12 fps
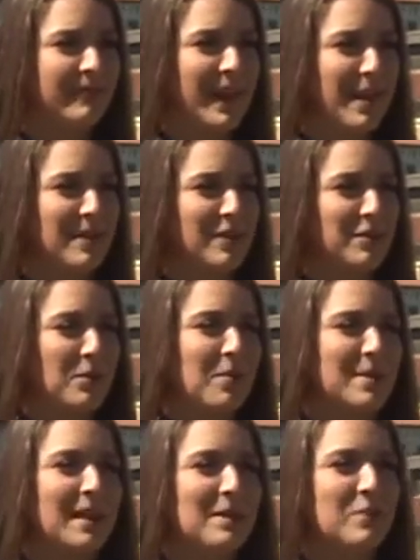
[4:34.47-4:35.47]
I mean, if you want
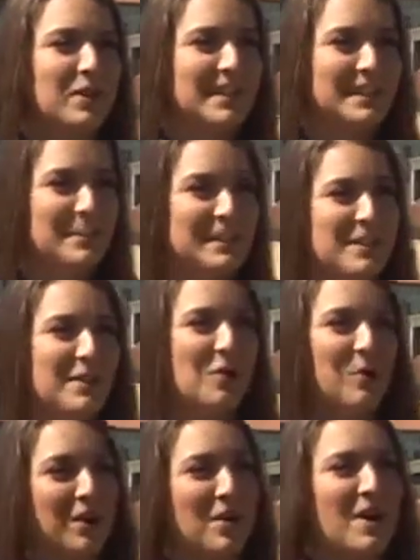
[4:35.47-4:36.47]
me to like put a specific
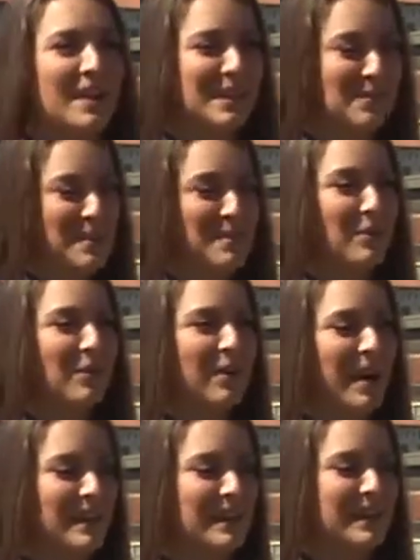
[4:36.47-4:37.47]
word on it, the people
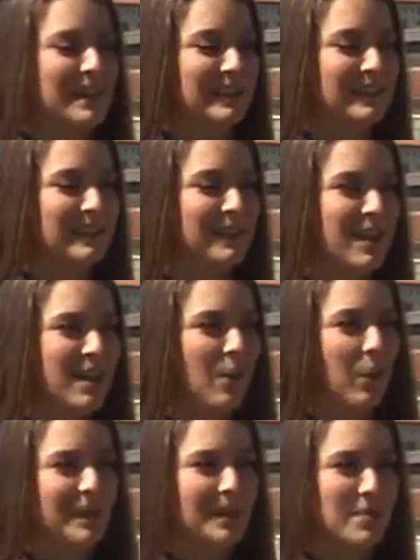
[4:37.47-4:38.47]
I think is
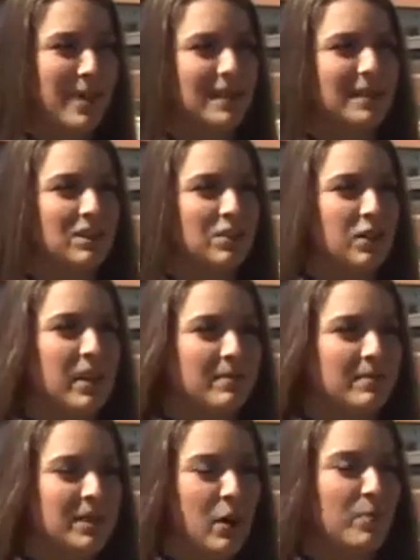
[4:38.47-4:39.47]
what's gonna make this trip
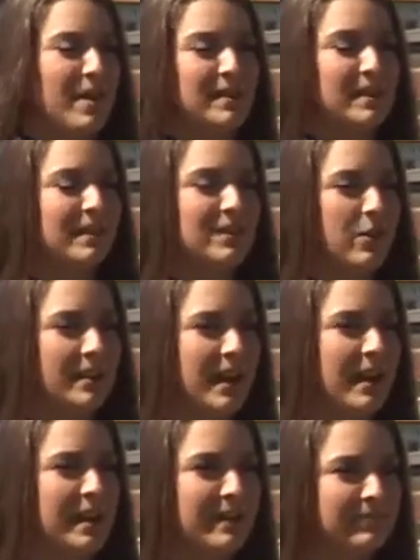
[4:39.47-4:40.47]
so amazing and so
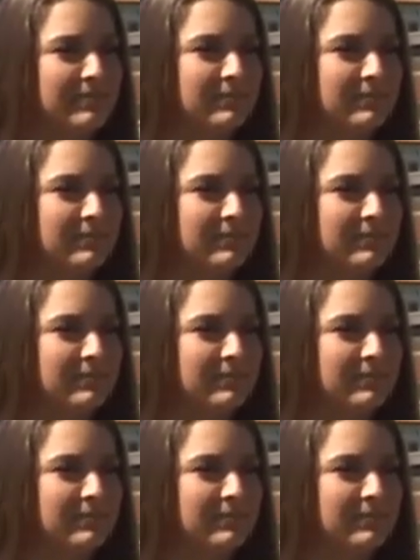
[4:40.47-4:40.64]
exciting.